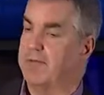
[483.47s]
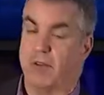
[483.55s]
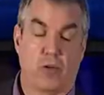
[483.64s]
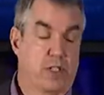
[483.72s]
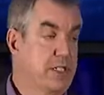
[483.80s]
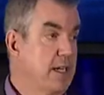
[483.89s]

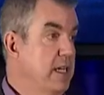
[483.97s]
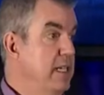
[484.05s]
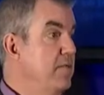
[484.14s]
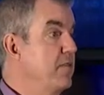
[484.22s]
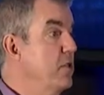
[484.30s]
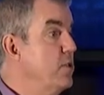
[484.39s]
focused on
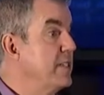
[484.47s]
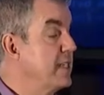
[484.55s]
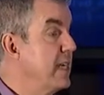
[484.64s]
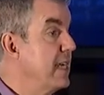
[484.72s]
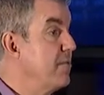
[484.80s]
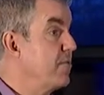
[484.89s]

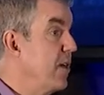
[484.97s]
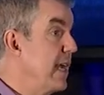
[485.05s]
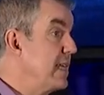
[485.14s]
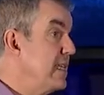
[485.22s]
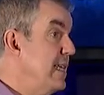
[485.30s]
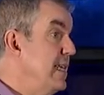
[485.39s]
influencing, and
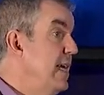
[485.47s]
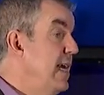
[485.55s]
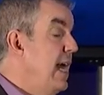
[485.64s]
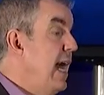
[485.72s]
frankly,